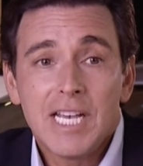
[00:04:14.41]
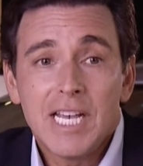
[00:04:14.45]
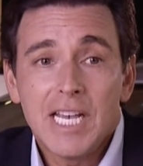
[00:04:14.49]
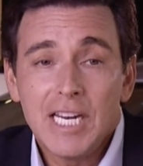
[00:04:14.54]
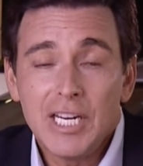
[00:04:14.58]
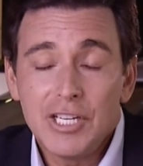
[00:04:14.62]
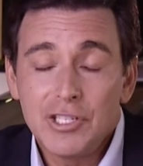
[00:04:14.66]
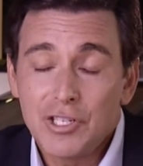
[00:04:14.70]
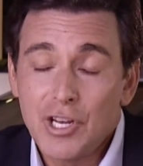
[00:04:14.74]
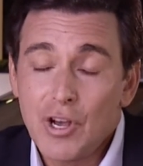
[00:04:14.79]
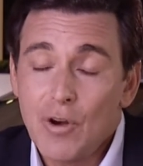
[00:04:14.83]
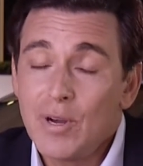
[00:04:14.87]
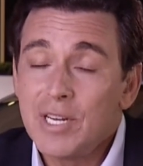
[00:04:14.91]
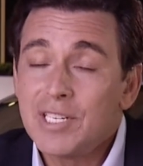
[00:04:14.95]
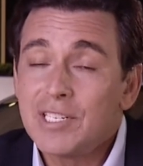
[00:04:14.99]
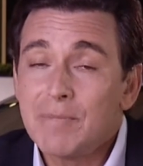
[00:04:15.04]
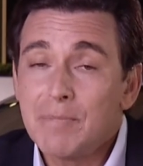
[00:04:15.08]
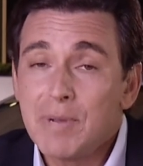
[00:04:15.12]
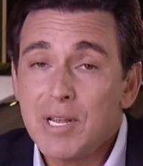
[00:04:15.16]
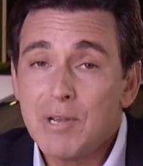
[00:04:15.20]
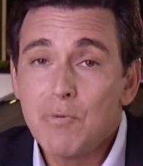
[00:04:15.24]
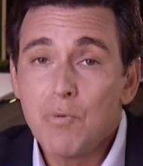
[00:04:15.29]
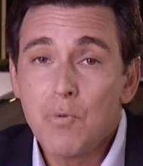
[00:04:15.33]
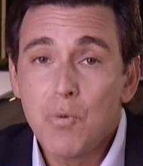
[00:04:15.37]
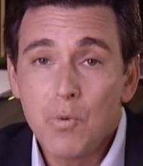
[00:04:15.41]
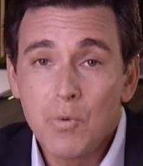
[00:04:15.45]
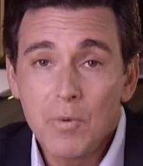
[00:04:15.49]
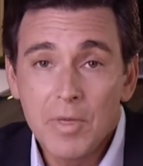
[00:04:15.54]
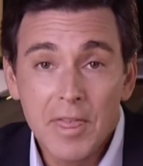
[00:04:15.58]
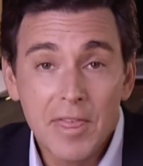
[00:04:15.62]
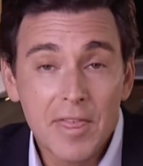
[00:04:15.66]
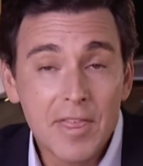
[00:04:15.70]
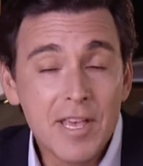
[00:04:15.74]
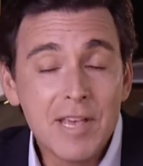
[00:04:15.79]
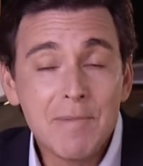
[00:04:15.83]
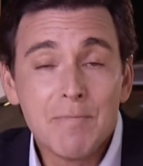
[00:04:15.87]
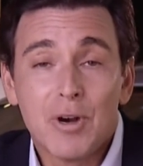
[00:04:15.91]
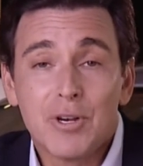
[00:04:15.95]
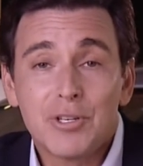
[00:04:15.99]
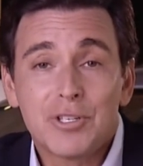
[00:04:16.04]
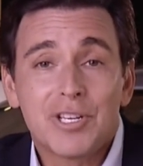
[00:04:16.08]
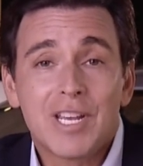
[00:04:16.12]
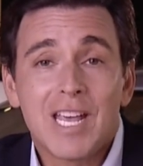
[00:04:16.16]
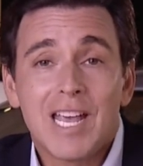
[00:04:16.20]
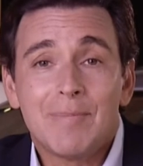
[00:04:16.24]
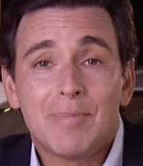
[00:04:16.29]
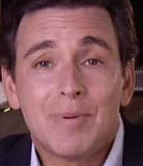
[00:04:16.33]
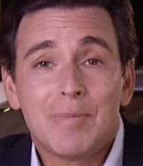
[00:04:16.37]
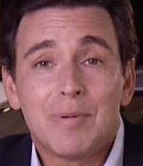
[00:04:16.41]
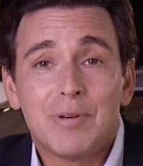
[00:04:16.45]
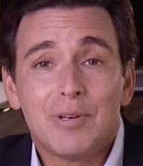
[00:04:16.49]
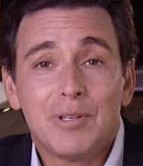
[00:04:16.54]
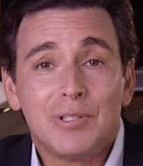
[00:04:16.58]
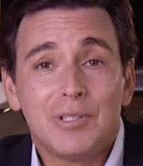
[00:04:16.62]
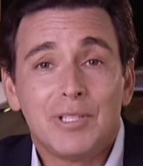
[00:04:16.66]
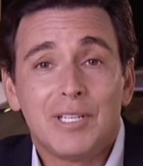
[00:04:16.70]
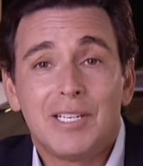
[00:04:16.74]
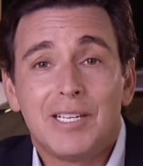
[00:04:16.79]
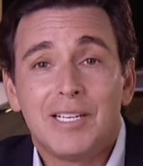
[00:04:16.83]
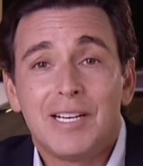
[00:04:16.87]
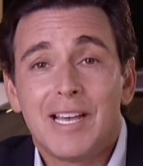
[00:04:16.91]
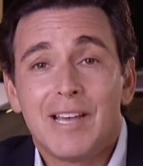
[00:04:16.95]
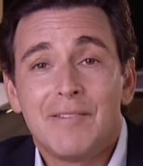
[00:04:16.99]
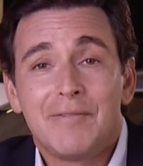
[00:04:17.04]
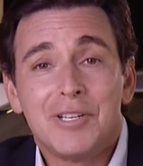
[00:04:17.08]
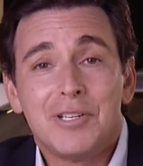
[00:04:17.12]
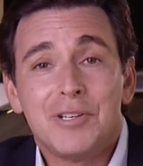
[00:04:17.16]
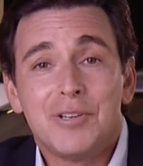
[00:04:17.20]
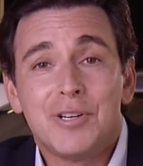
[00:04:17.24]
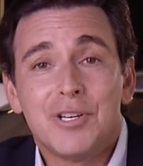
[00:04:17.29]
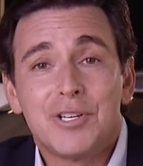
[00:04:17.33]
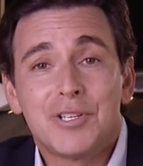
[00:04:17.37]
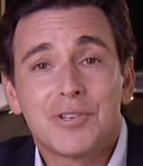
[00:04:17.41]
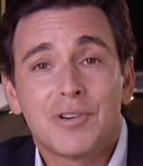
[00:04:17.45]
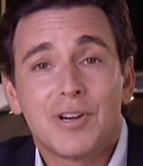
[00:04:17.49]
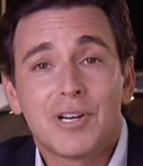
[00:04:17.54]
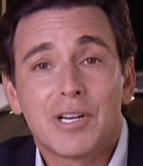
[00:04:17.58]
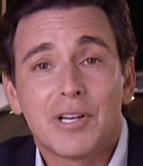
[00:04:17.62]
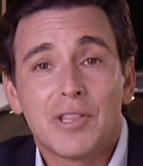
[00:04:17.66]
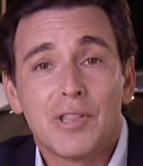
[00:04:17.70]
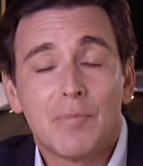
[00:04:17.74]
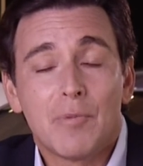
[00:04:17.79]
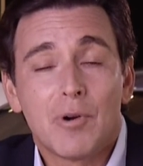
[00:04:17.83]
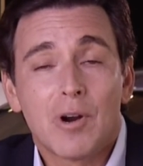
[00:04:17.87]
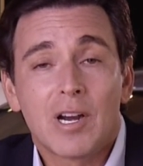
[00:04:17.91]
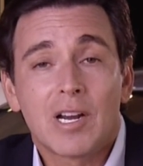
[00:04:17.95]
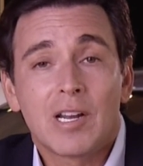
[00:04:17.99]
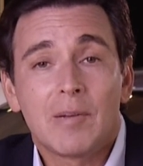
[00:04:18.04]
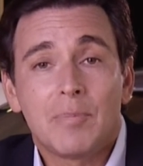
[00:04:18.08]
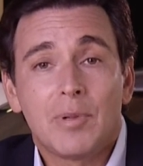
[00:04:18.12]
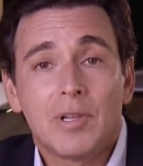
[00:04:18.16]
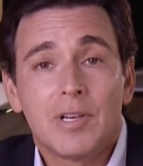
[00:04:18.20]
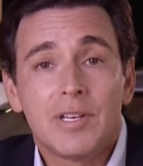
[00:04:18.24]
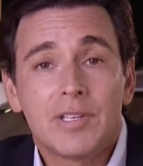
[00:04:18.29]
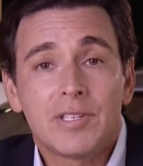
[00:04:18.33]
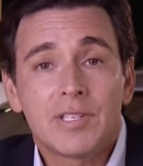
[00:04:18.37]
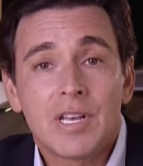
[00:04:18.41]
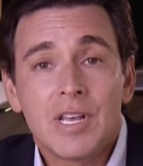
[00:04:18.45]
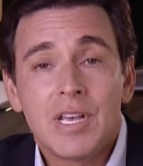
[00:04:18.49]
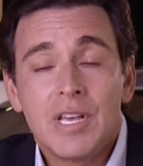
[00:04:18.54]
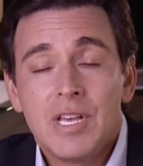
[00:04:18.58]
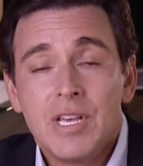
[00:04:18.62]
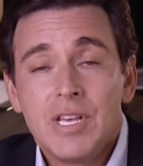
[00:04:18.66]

It is going to be the most capable uh, heavy duty truck on the marketplace.